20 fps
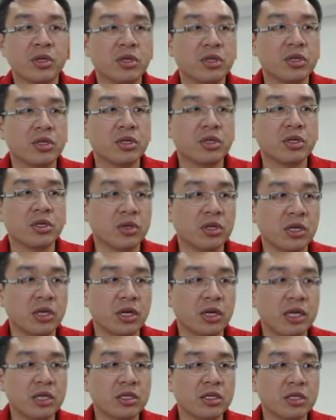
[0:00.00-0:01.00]
So the
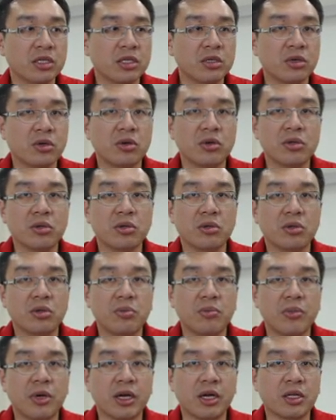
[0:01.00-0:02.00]
knight just go
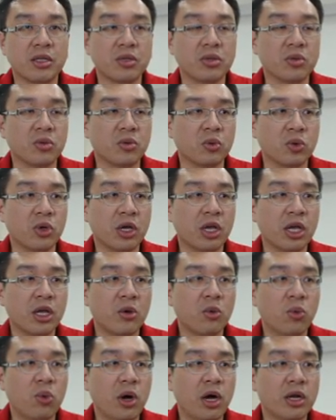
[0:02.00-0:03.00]
back to
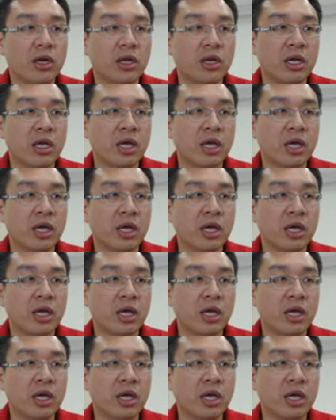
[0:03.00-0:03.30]
a1,